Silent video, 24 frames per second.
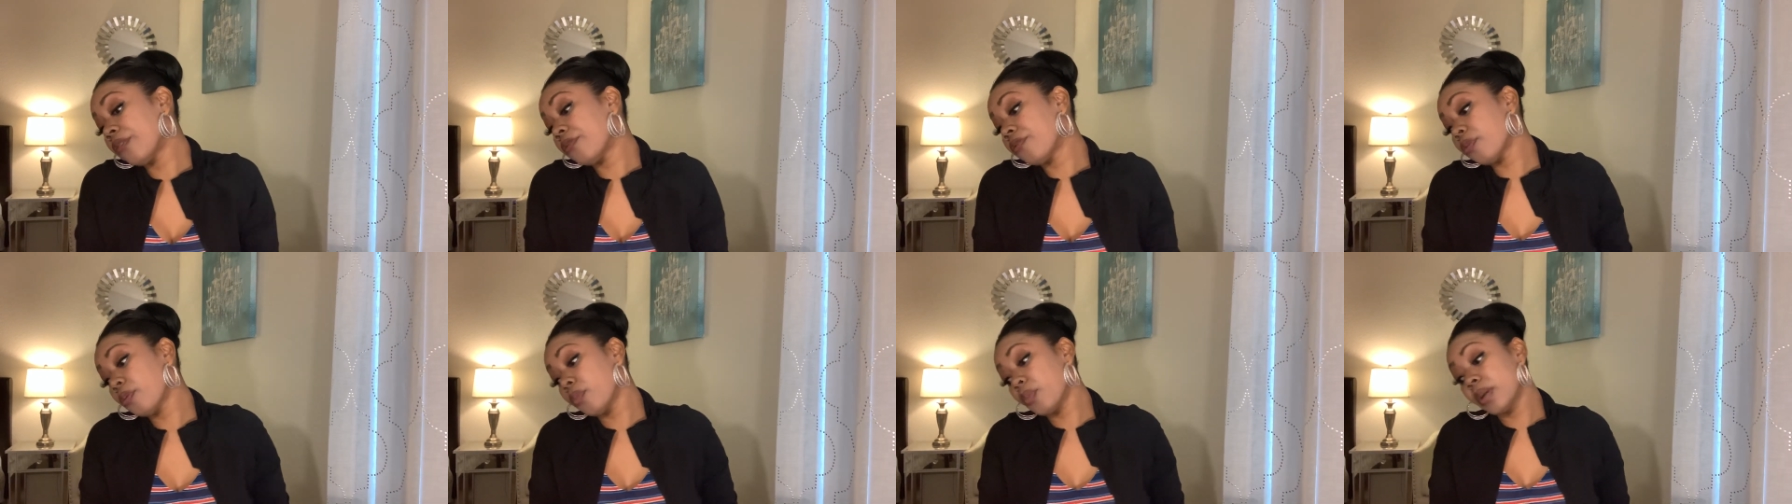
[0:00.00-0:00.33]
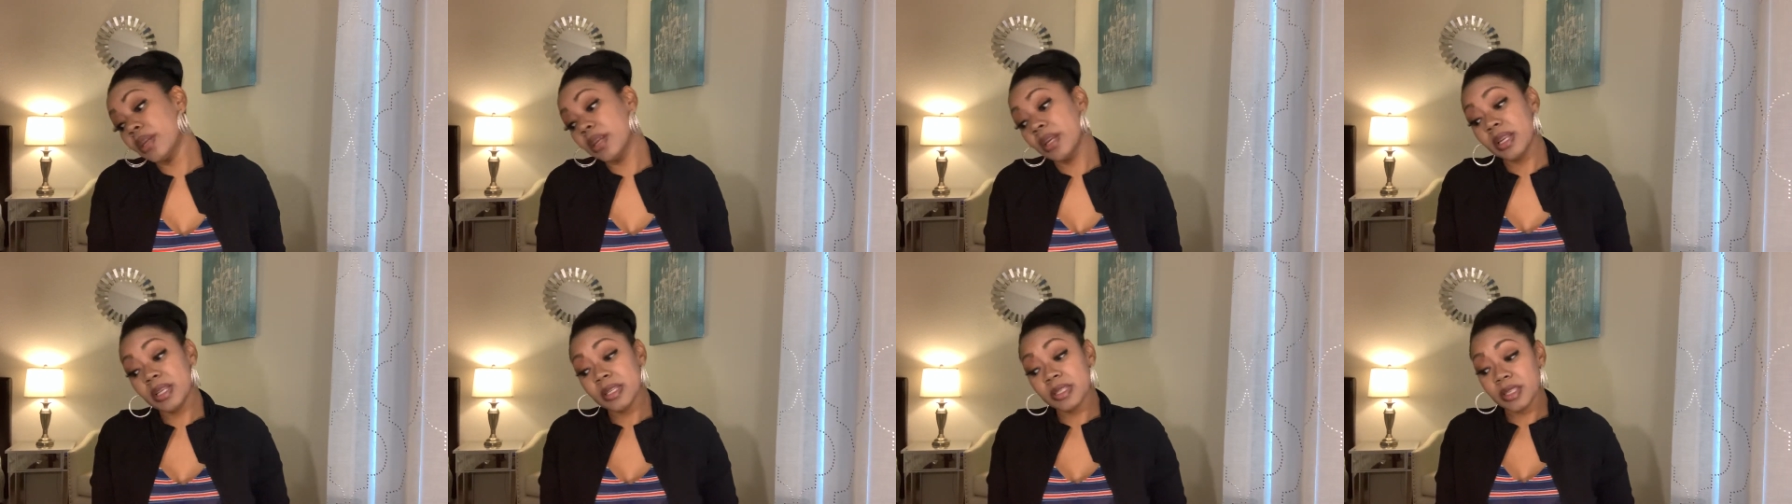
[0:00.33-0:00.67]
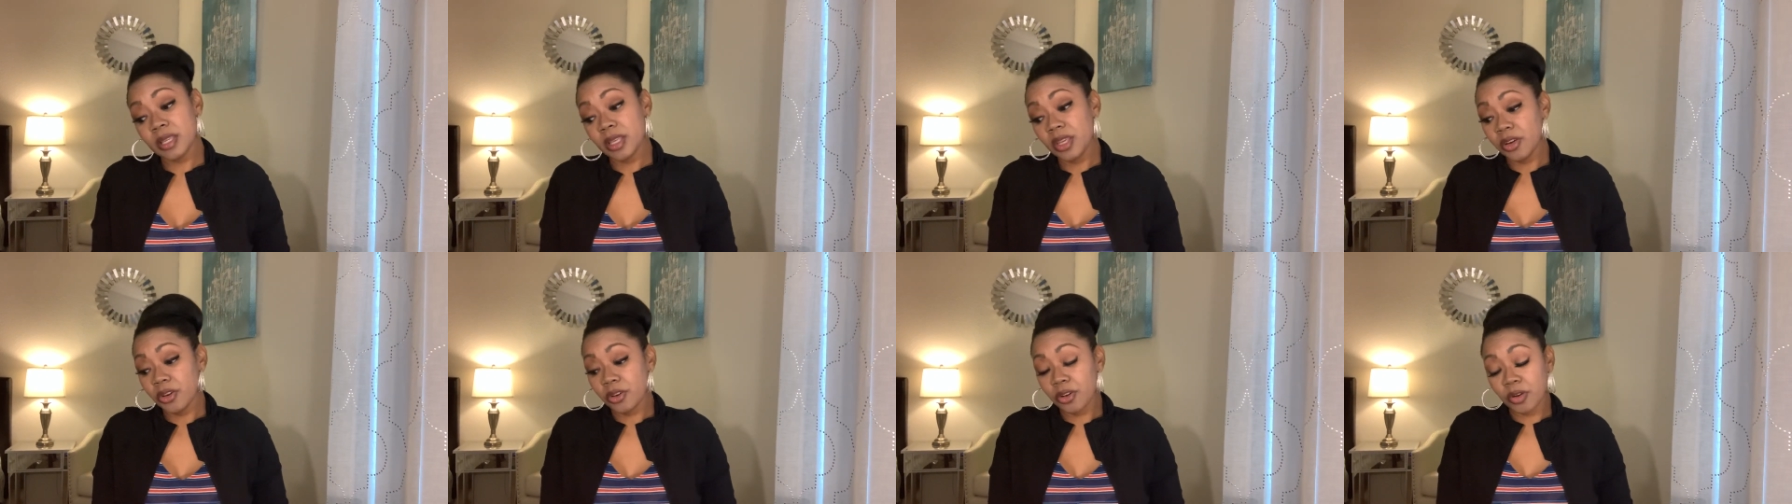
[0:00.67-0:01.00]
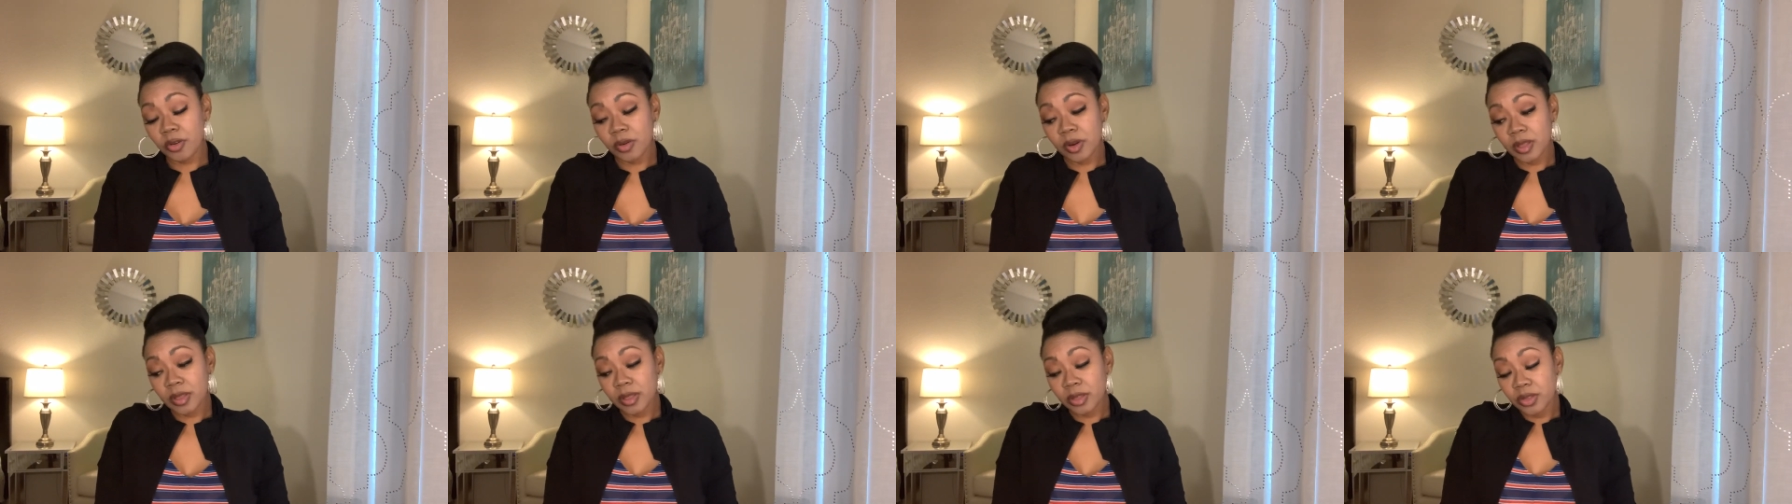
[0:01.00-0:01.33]
from what it is that you're
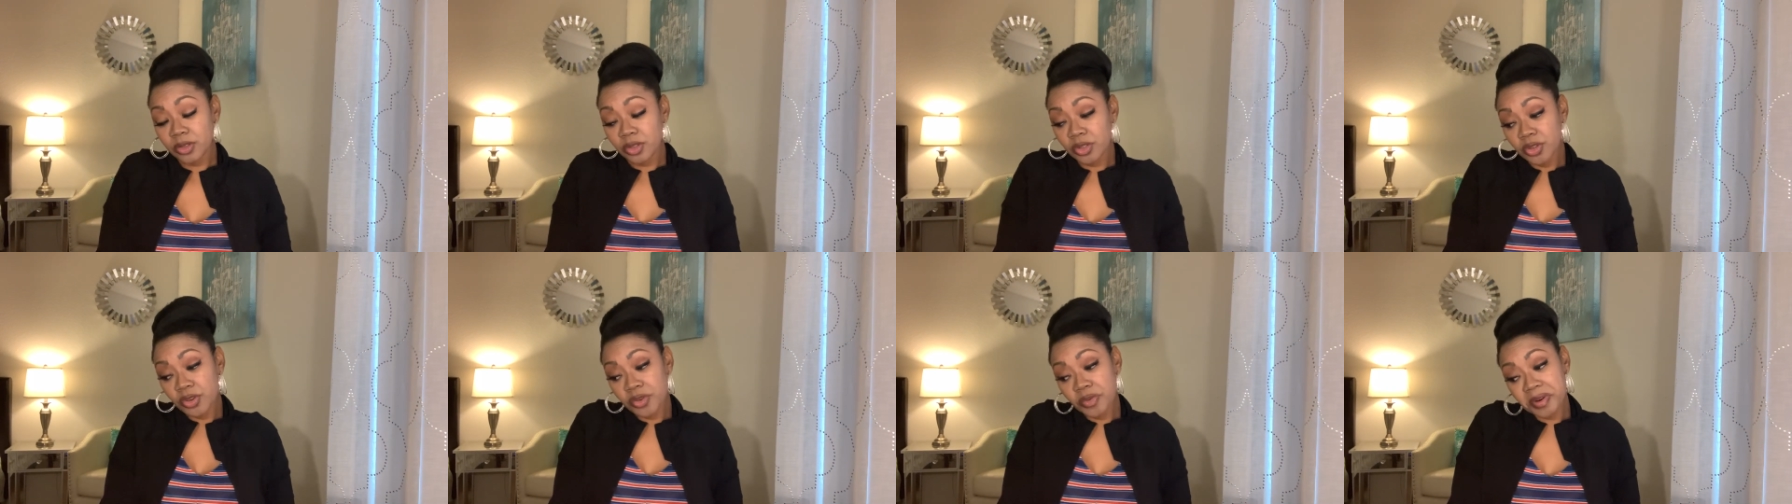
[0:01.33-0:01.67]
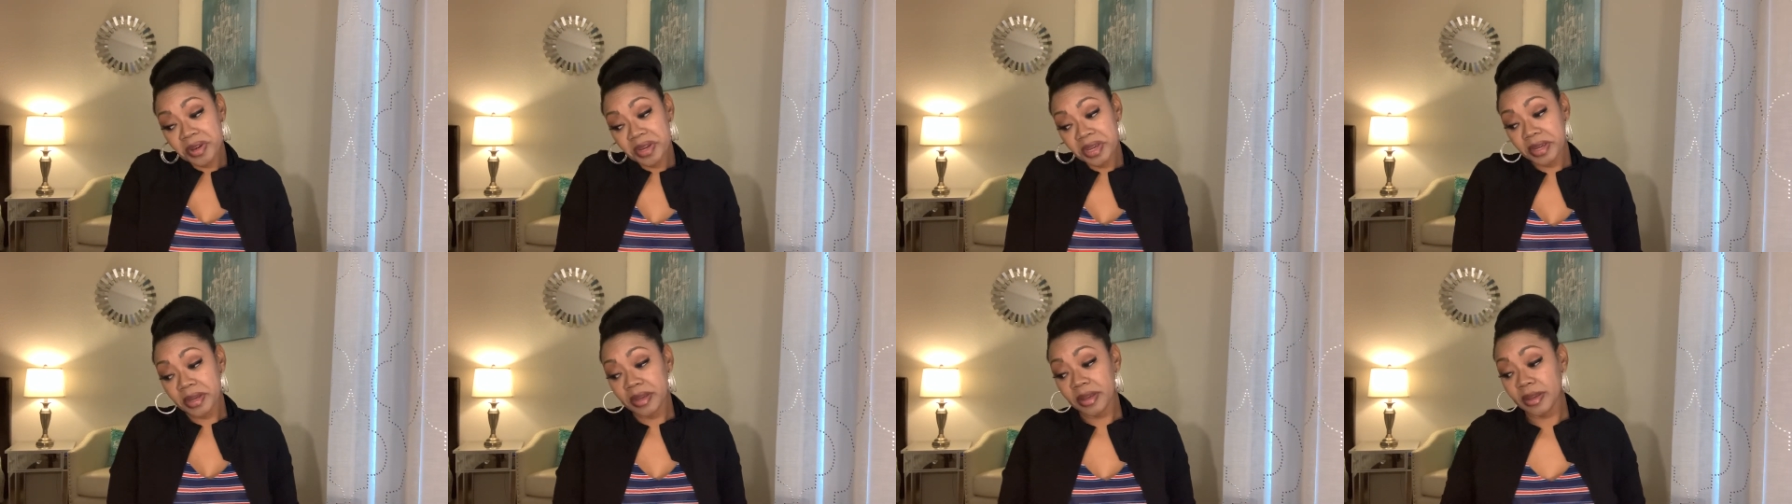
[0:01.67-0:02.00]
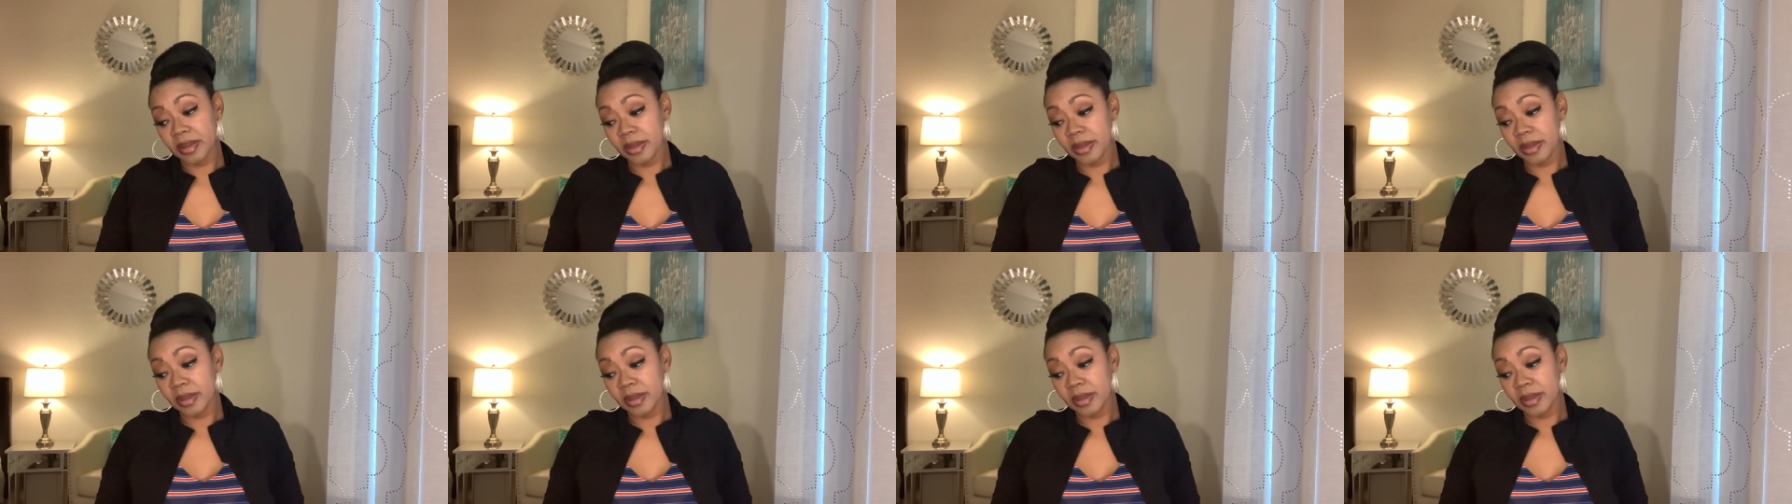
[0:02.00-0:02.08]
currently doing.